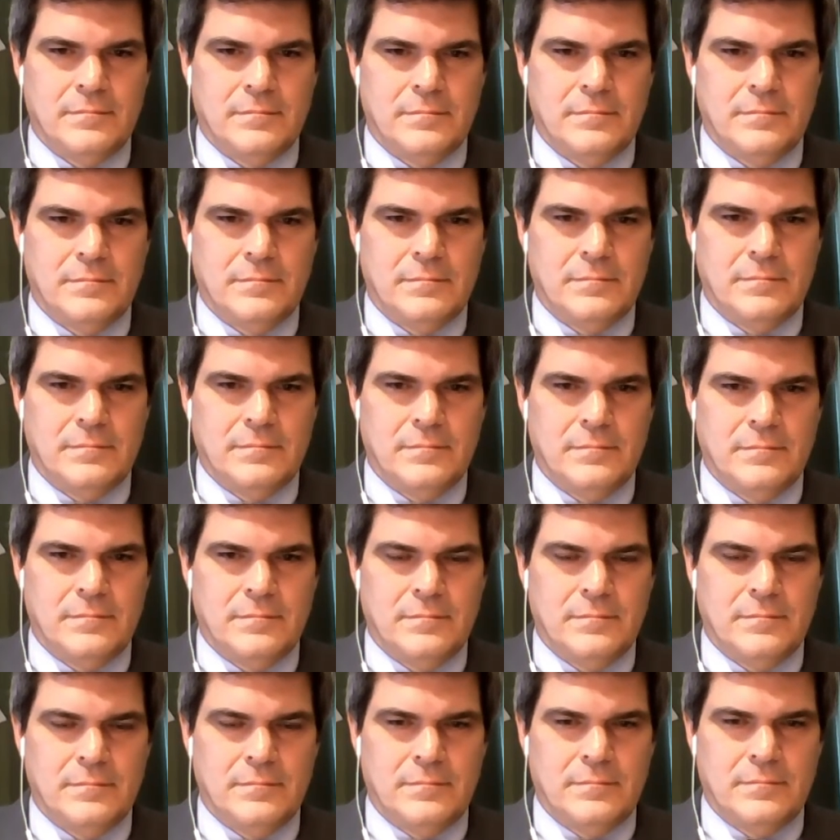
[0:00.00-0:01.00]

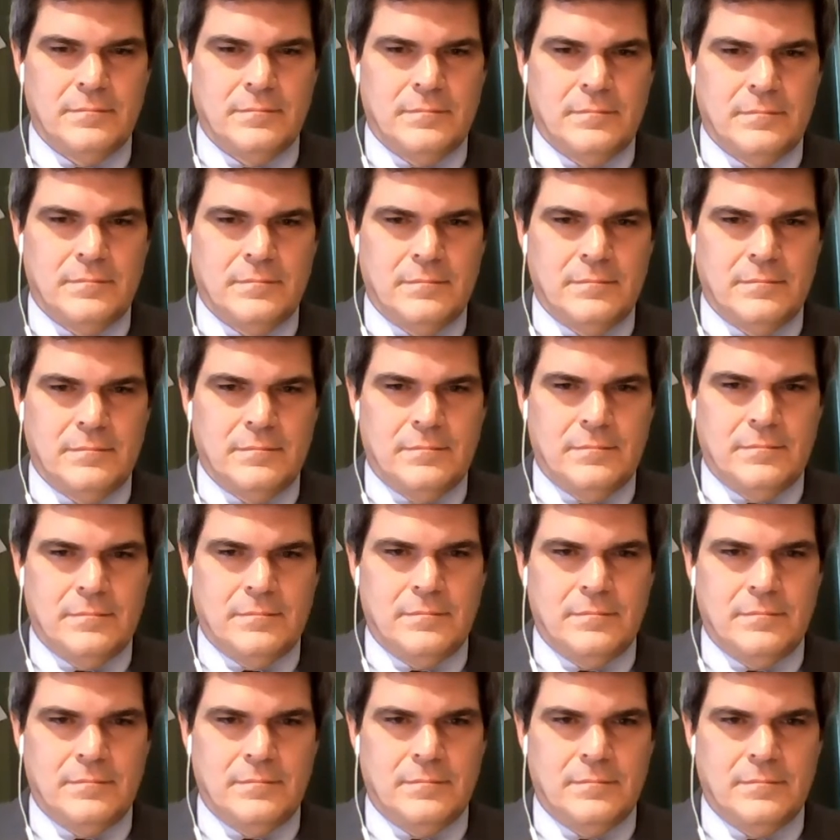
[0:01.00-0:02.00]

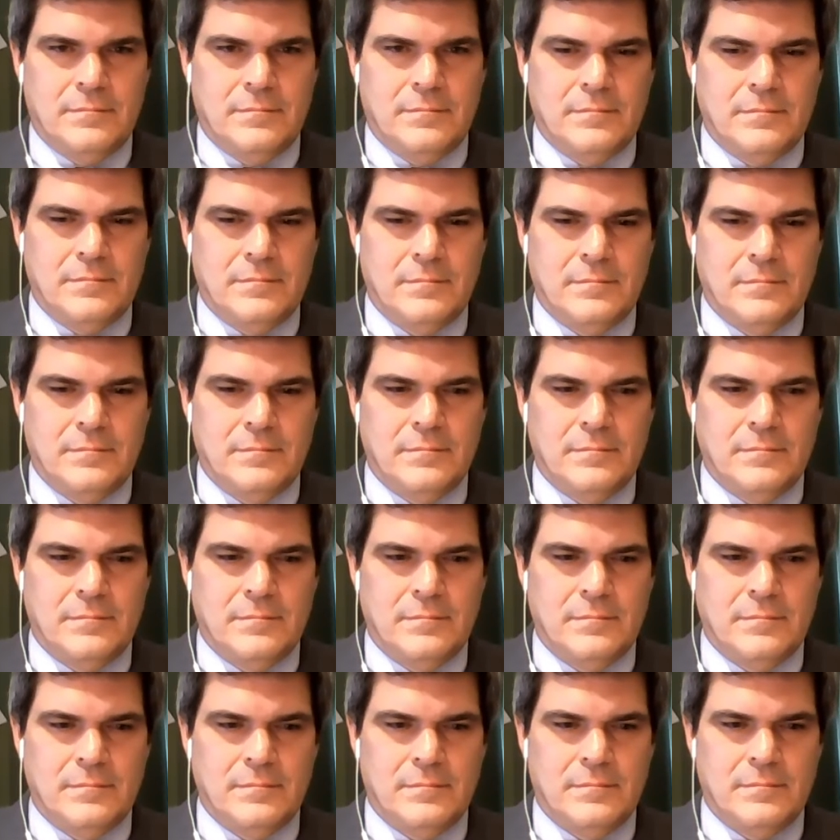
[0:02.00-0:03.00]

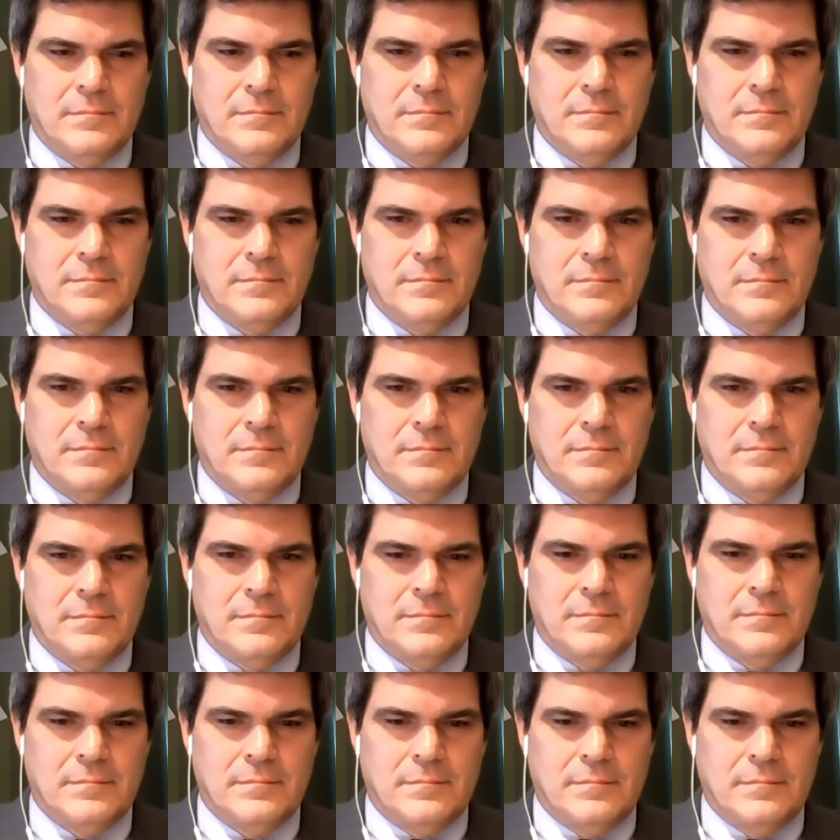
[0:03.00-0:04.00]

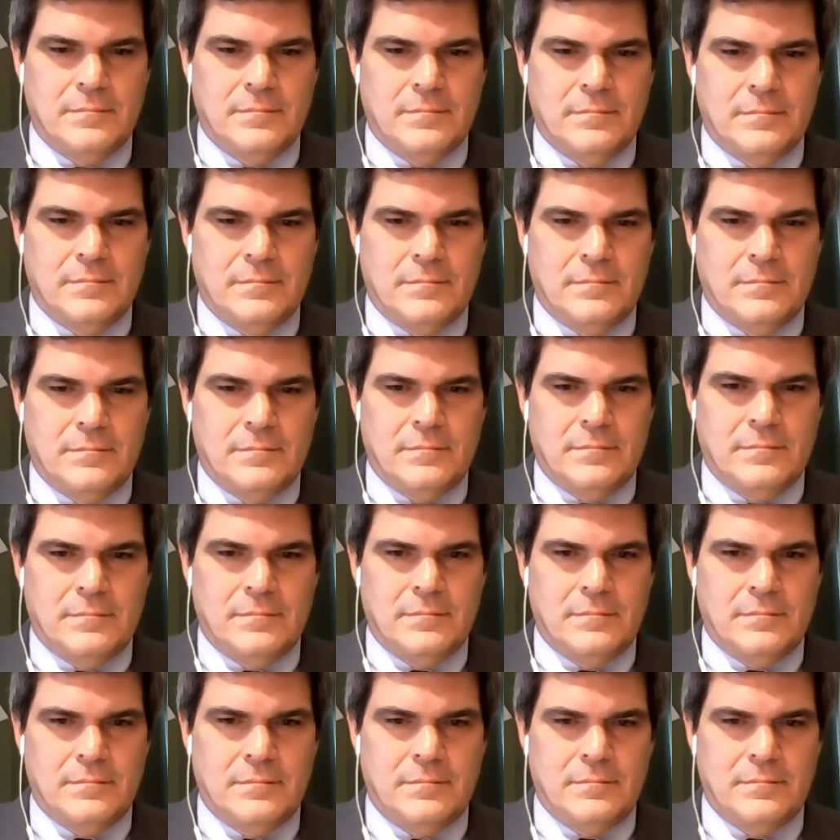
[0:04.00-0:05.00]

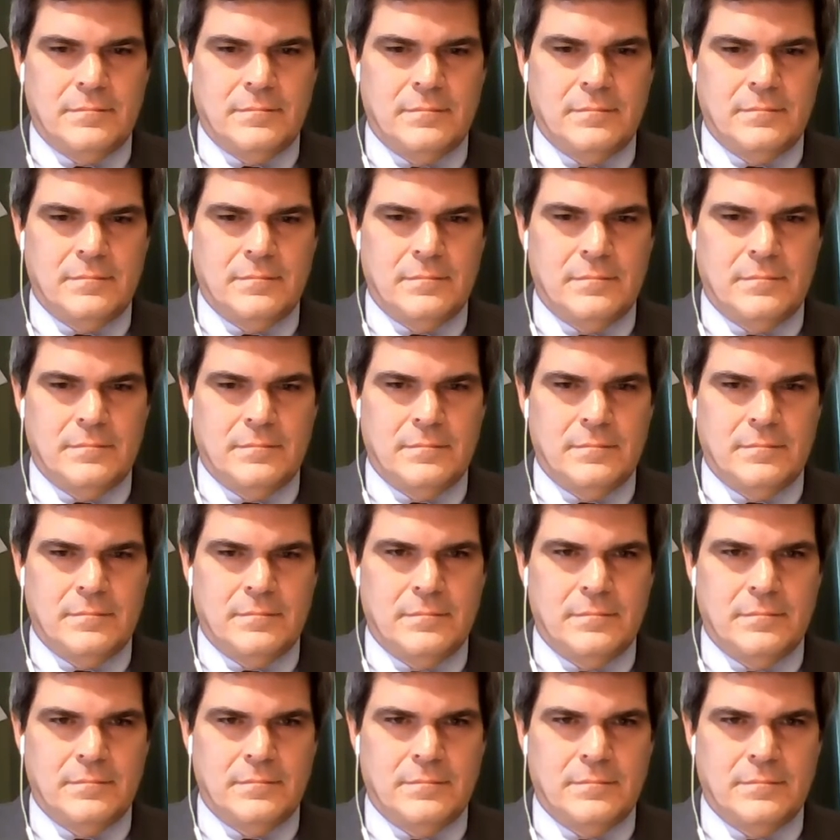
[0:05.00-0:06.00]

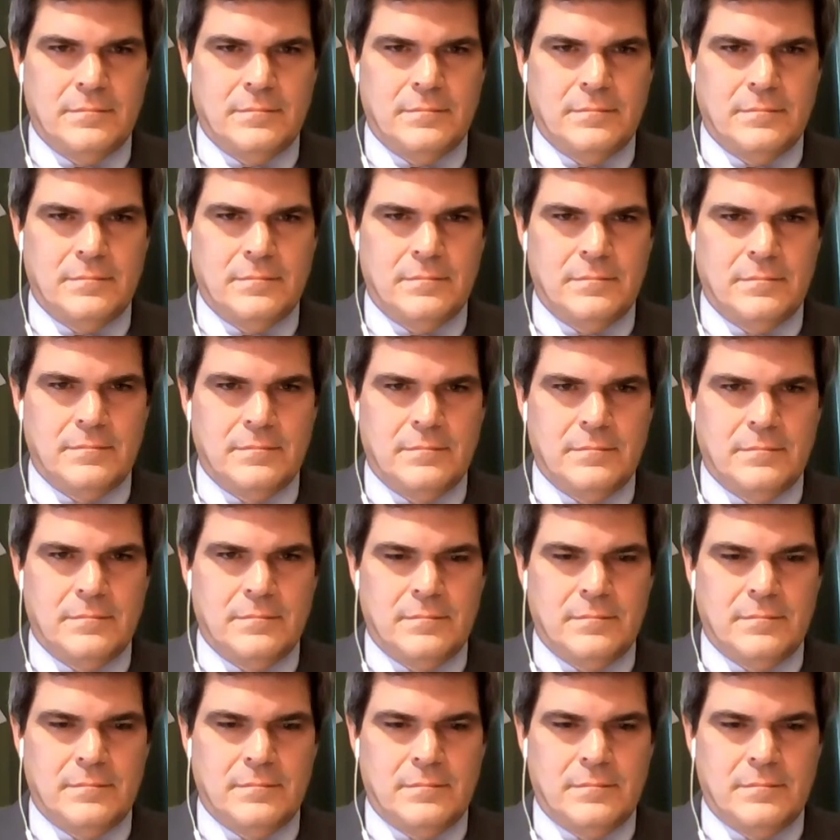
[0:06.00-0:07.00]

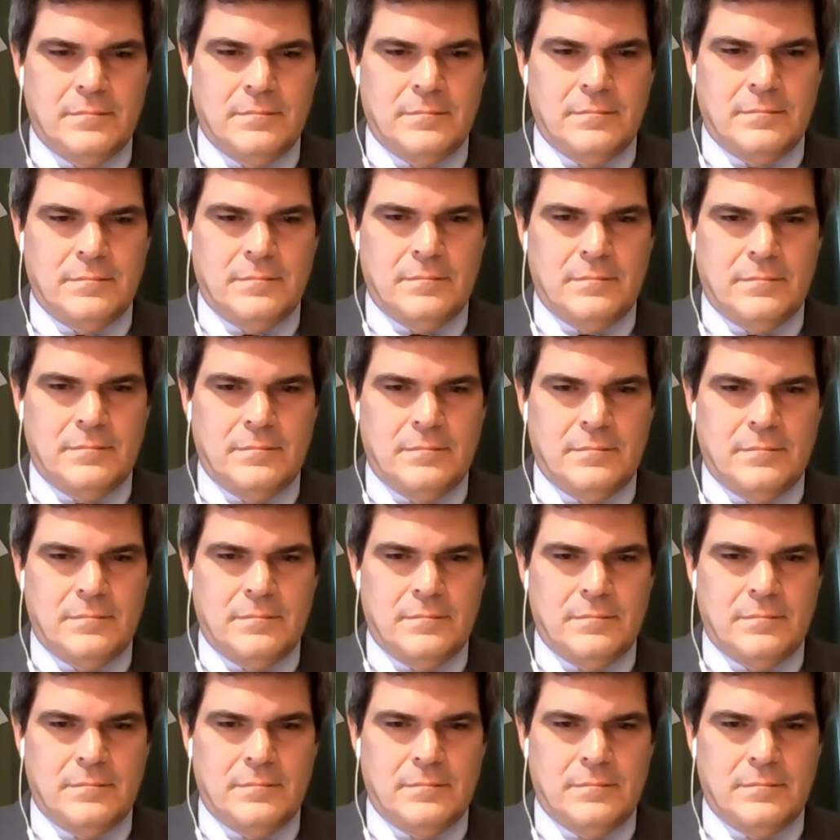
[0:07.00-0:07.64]
[no speech]